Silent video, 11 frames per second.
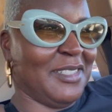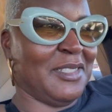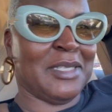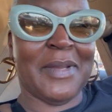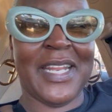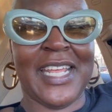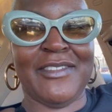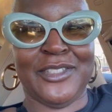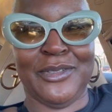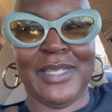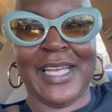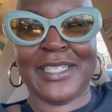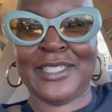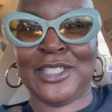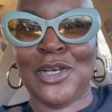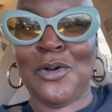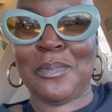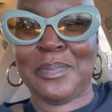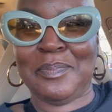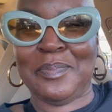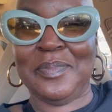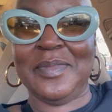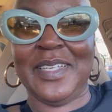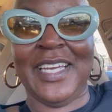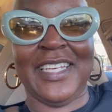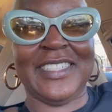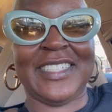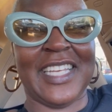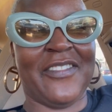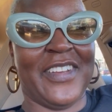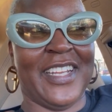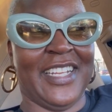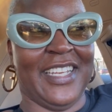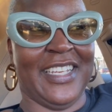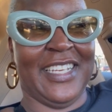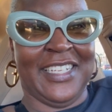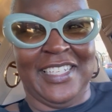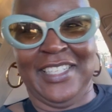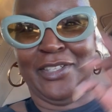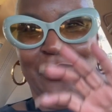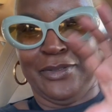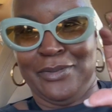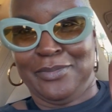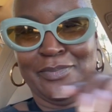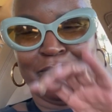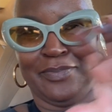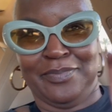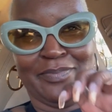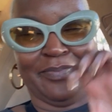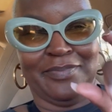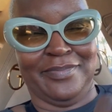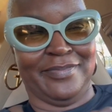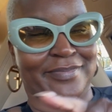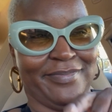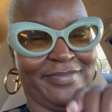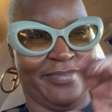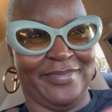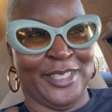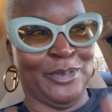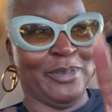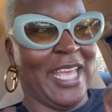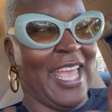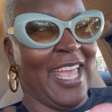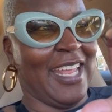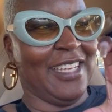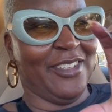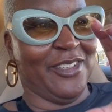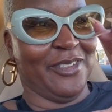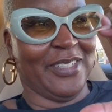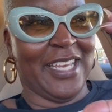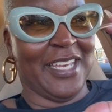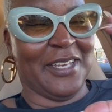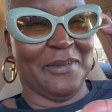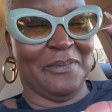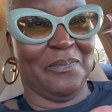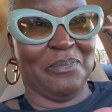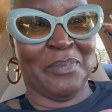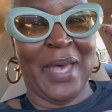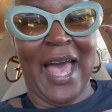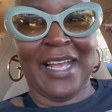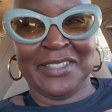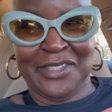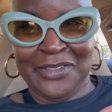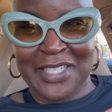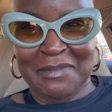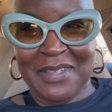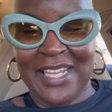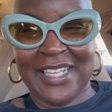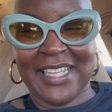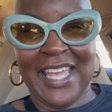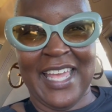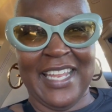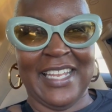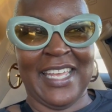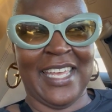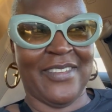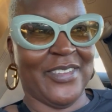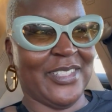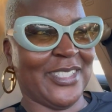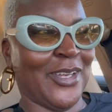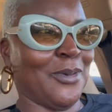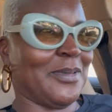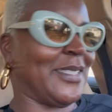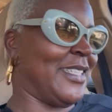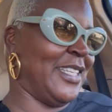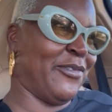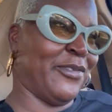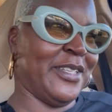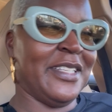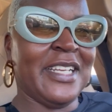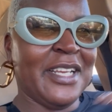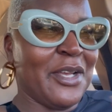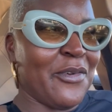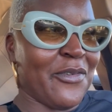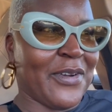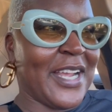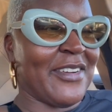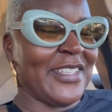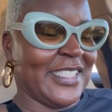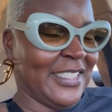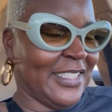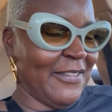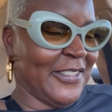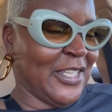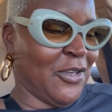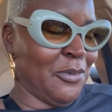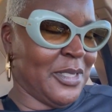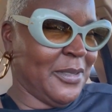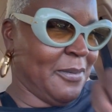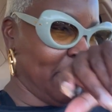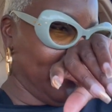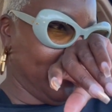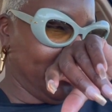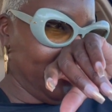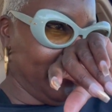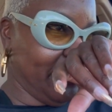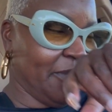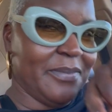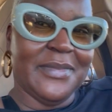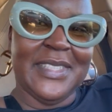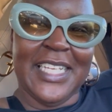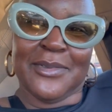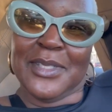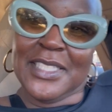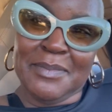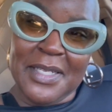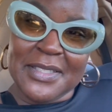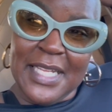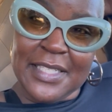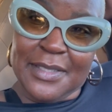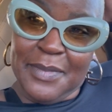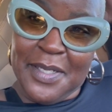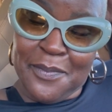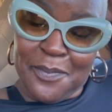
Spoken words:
somebody gives you like soap and stuff in a little doodad, little box or something like that. They give you soaps, the different fragrances of soaps. That's what it smells like to me.